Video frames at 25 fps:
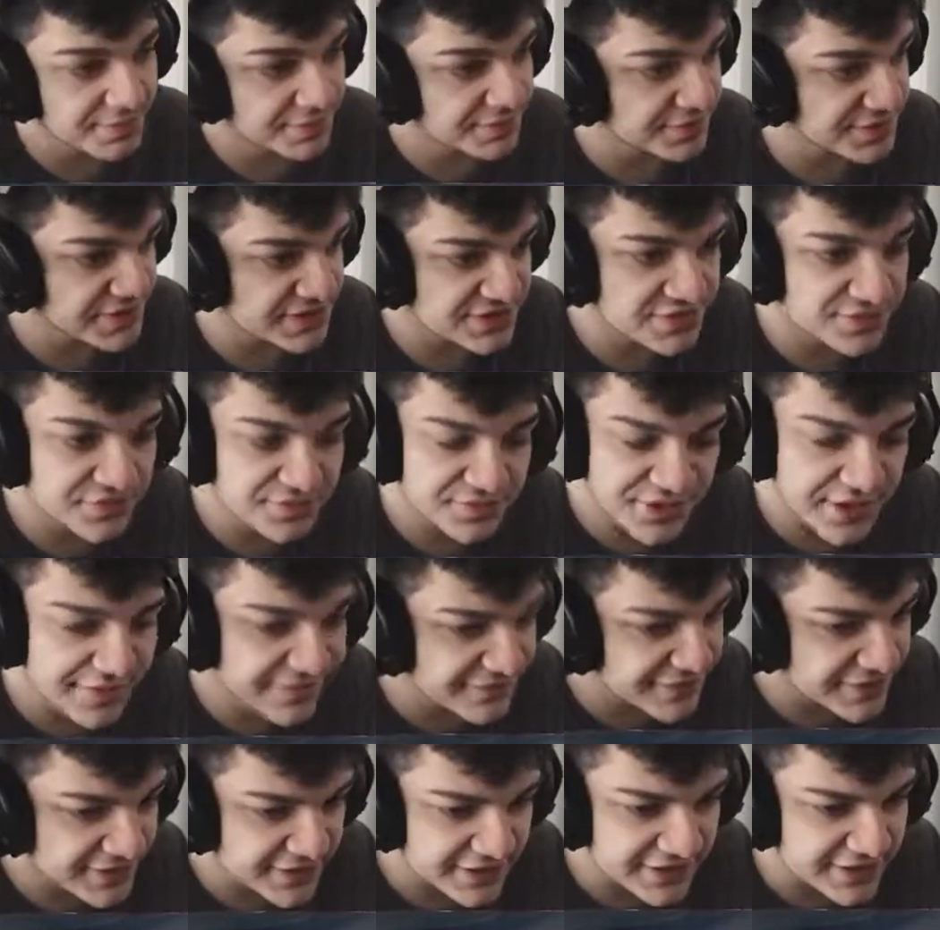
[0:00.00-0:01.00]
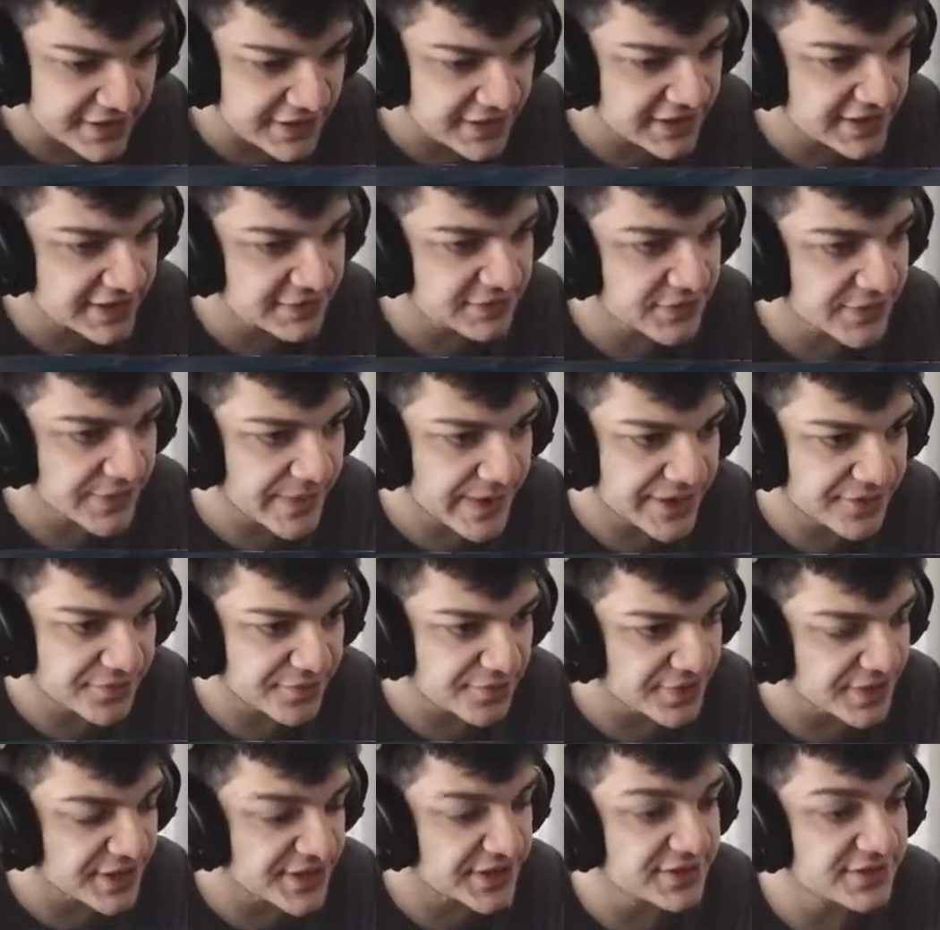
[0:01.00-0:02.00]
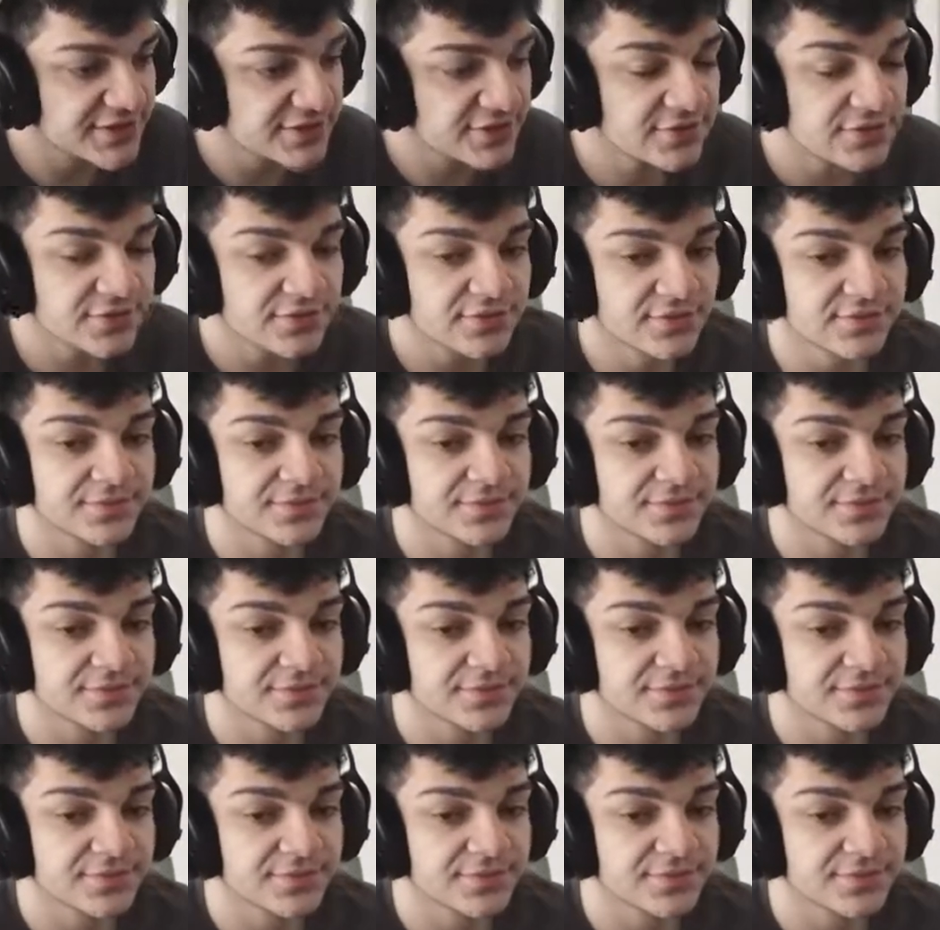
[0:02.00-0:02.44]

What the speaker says: This will definitely kill him no matter what I do.